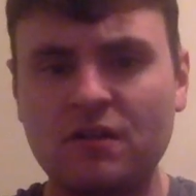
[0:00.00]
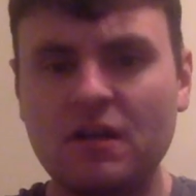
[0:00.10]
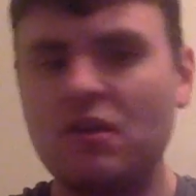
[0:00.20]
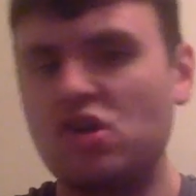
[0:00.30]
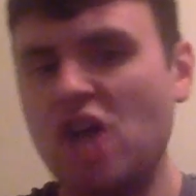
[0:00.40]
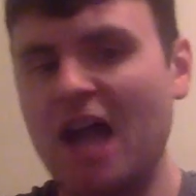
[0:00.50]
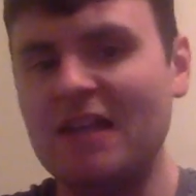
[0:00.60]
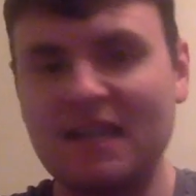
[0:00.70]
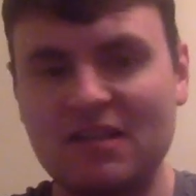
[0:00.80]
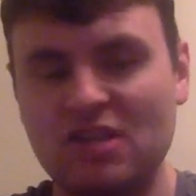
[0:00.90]
The Giants
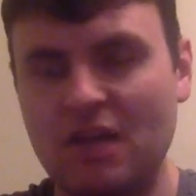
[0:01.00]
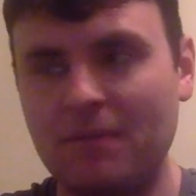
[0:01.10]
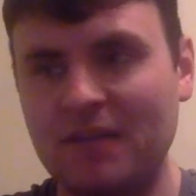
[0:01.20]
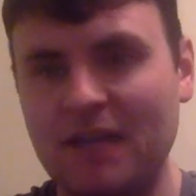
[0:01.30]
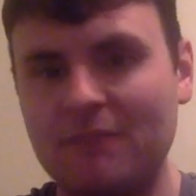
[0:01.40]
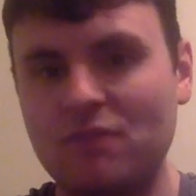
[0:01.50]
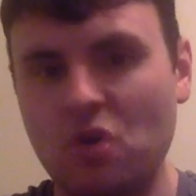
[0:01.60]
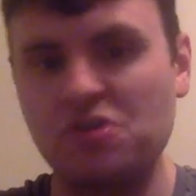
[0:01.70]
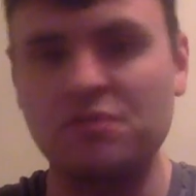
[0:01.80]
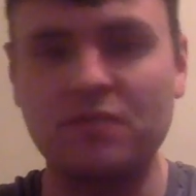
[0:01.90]
can't stop a damn
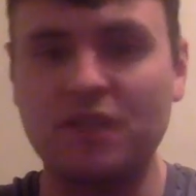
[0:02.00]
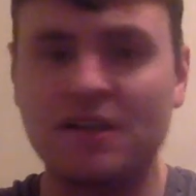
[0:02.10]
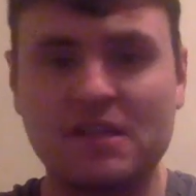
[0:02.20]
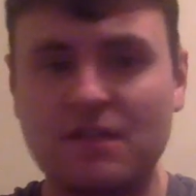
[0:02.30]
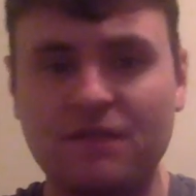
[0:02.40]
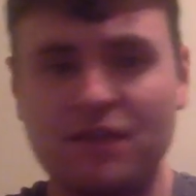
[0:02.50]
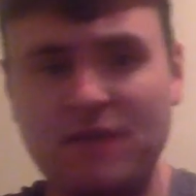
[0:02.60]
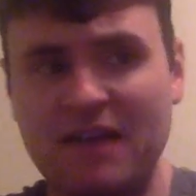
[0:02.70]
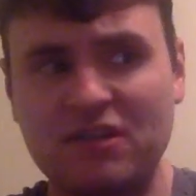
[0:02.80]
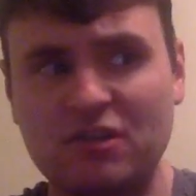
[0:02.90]
nosebleed on defense
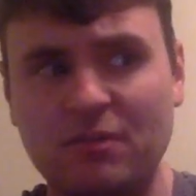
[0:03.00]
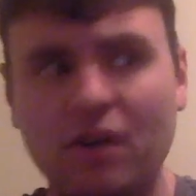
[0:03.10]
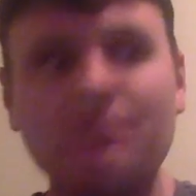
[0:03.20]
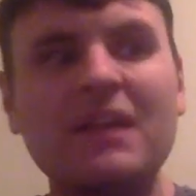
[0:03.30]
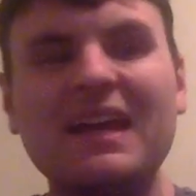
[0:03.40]
passing the ball.